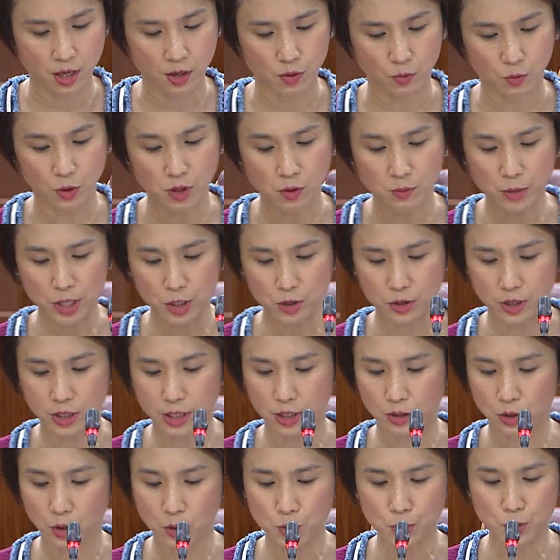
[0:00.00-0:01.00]
We want to make sure
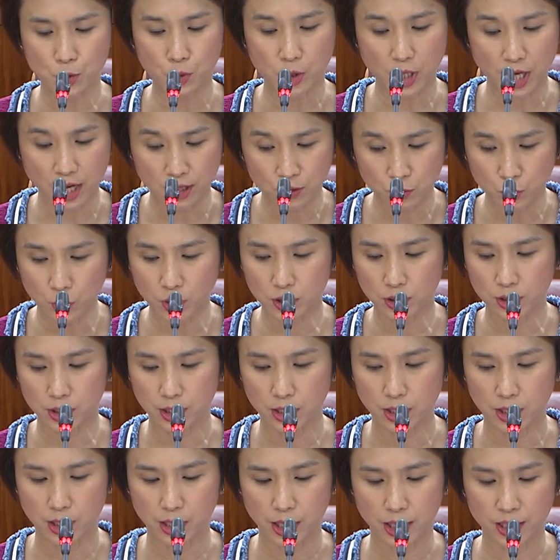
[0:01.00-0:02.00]
that those who can't work
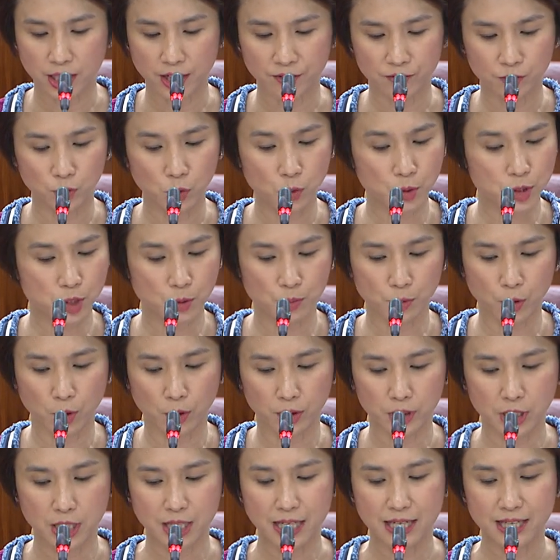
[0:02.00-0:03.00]
and have no
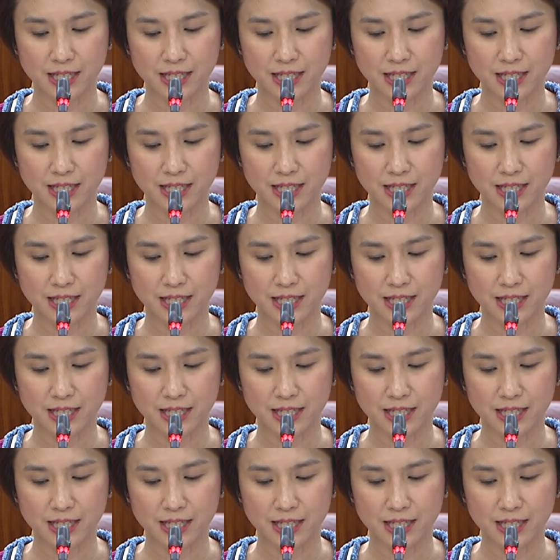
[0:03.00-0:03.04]
support,